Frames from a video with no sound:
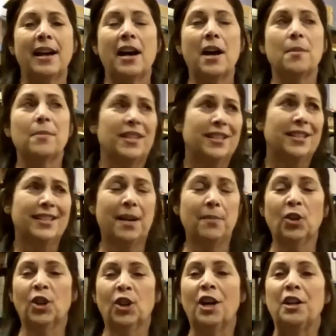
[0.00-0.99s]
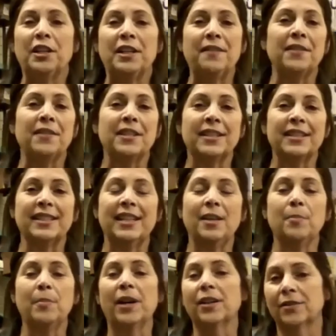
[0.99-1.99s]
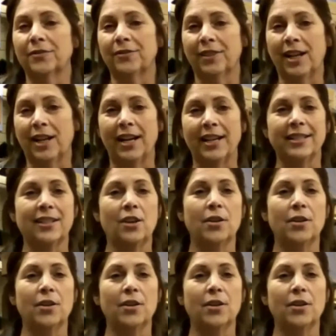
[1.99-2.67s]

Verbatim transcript: Um, in the summer, I'll even see butterflies